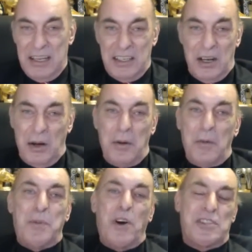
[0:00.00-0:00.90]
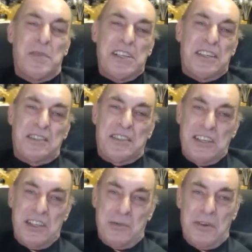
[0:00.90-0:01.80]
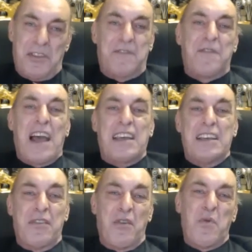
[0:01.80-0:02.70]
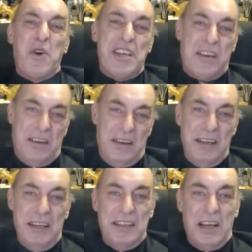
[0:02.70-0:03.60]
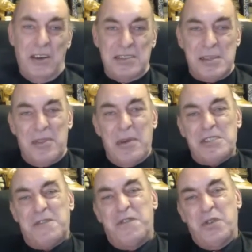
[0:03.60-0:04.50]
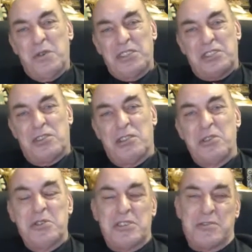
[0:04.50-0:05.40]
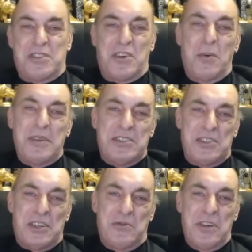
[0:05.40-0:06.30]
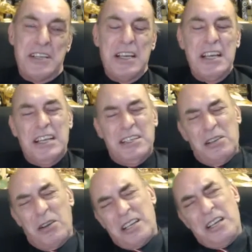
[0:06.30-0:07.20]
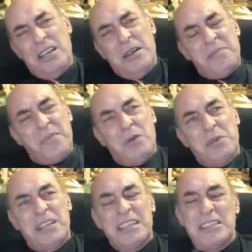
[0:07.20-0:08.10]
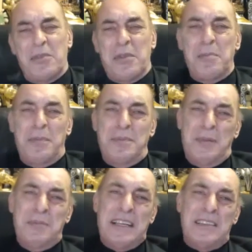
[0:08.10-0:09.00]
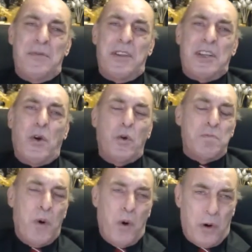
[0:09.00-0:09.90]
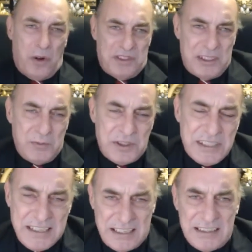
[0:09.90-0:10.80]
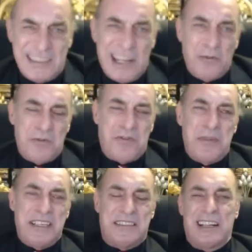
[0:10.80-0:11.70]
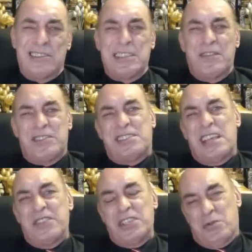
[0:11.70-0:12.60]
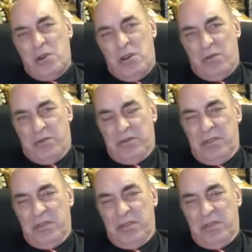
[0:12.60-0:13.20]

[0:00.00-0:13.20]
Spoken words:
I'll possibly continue with fuck it of the week. Some of the most foolish, ludicrous comments you can read. Like, really, they're called morons. What's that? An adult with the mentality of a 7-year-old.